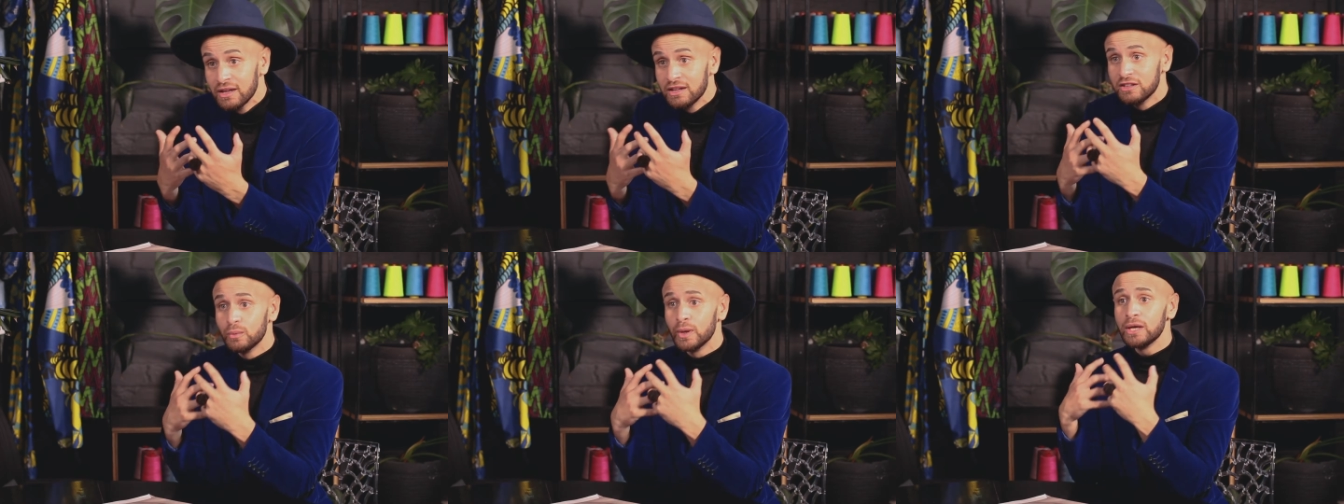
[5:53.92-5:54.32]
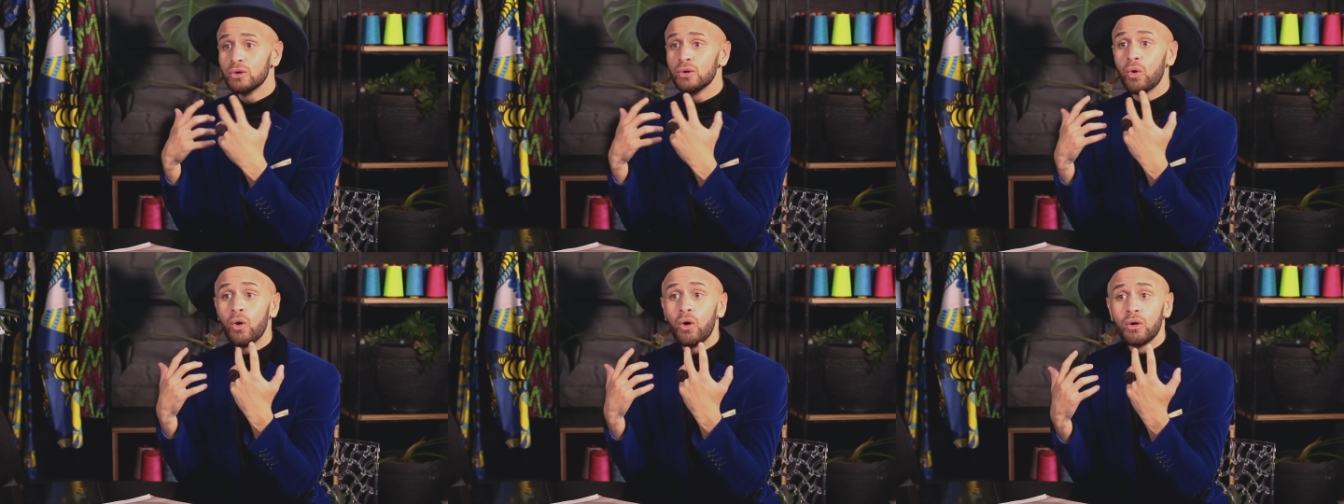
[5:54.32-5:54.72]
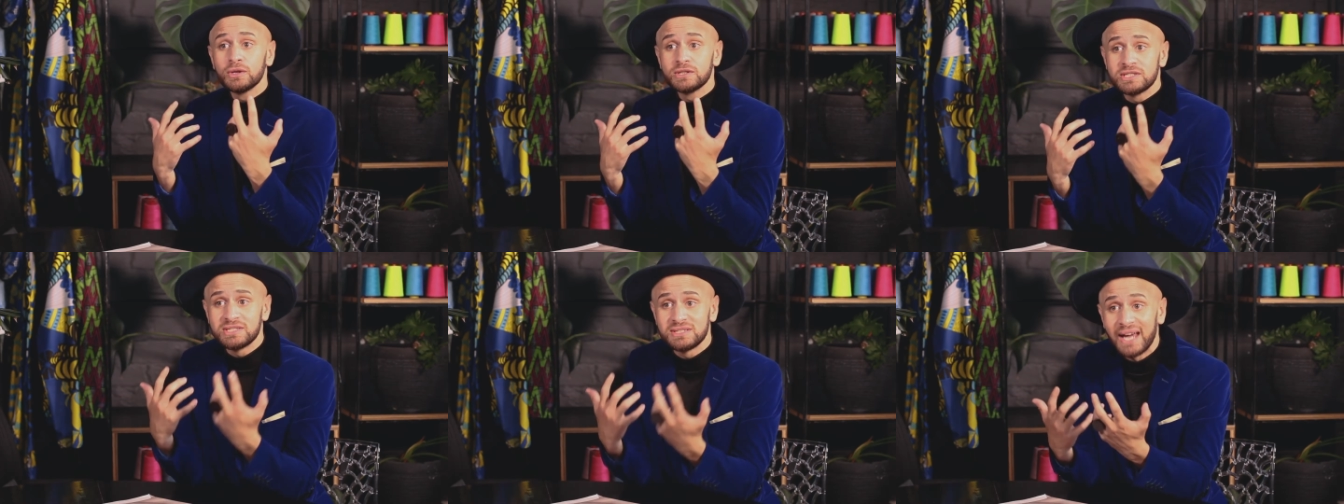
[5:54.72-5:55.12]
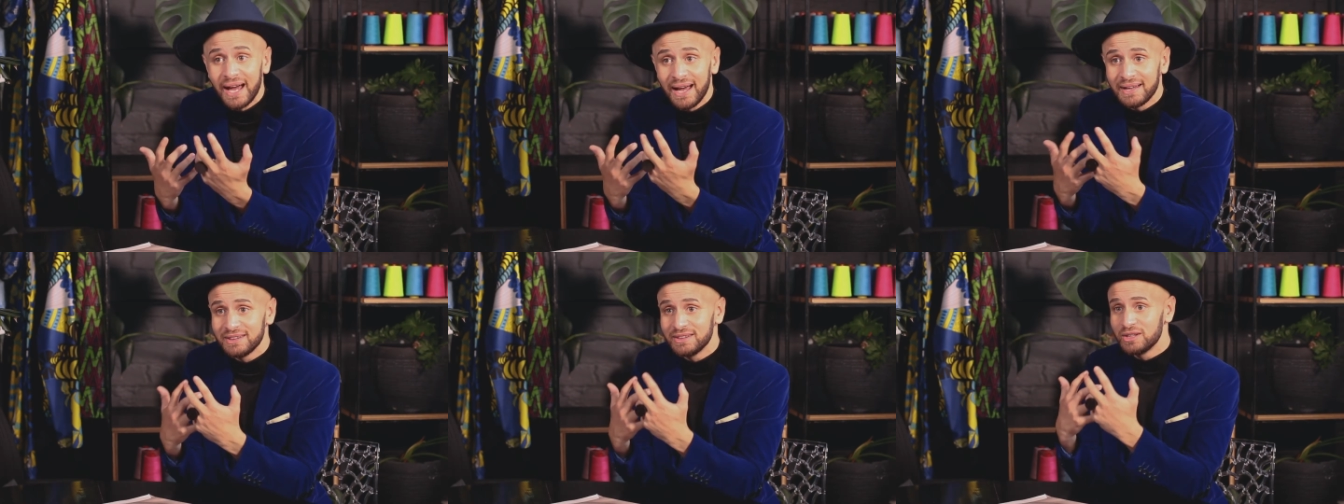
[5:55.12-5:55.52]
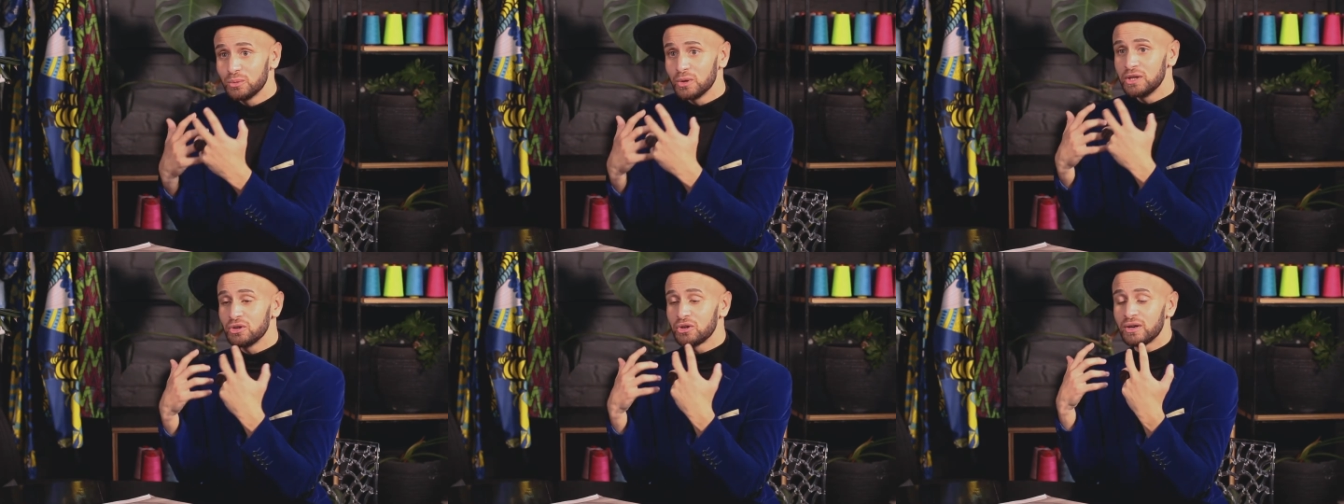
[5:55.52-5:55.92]
The way you stand, the
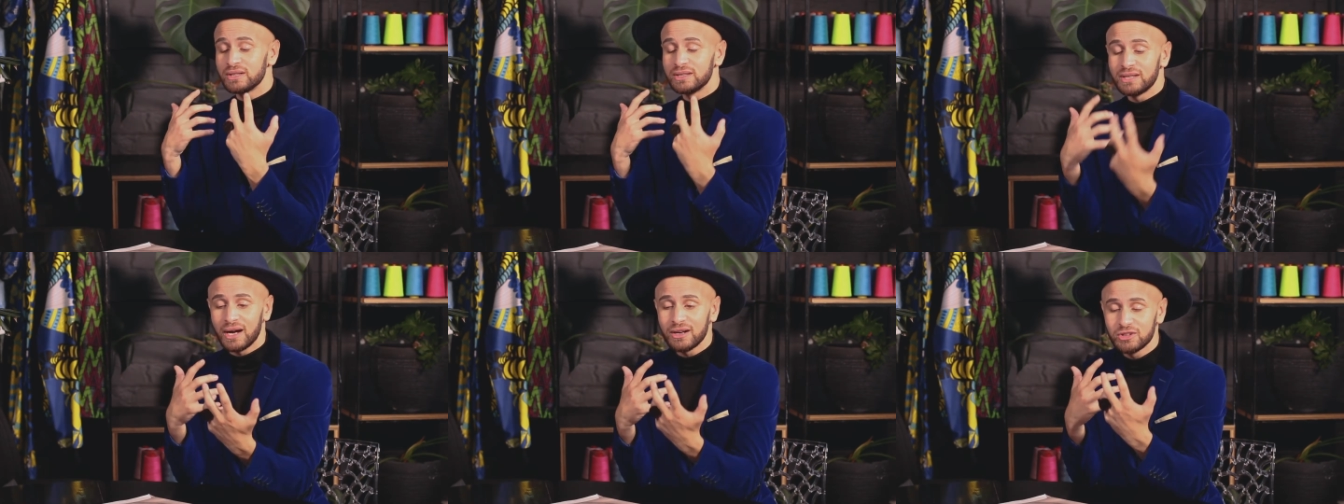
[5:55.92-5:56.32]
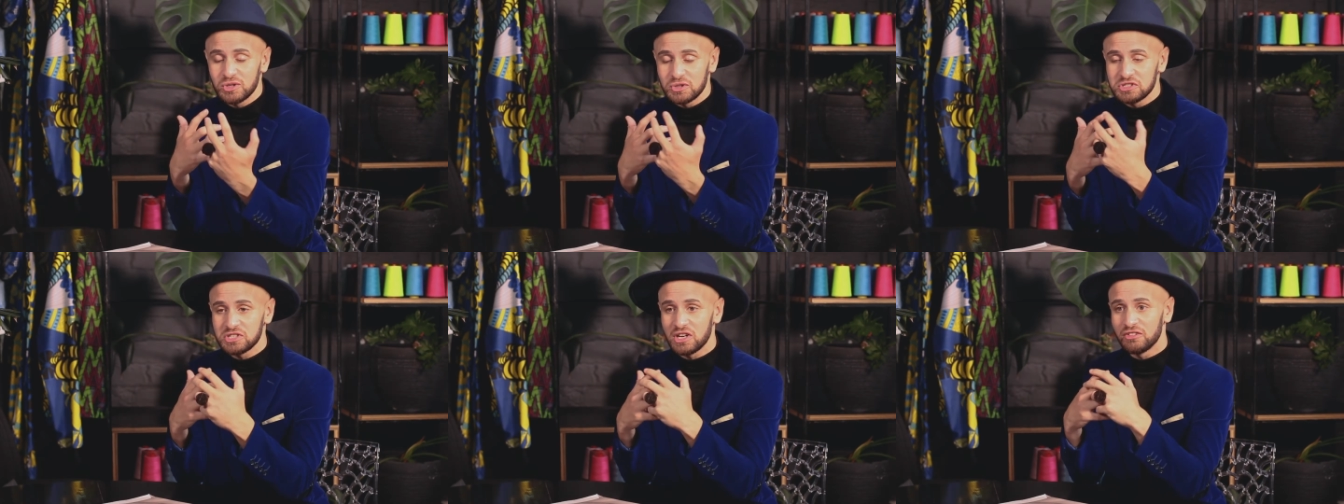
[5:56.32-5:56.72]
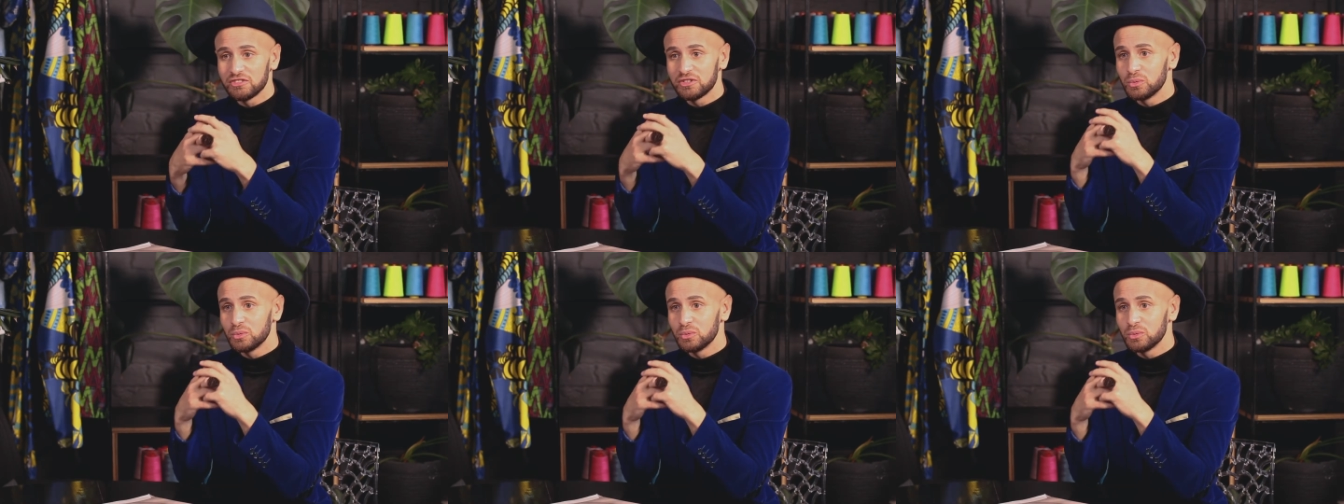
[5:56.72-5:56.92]
way you conduct yourself,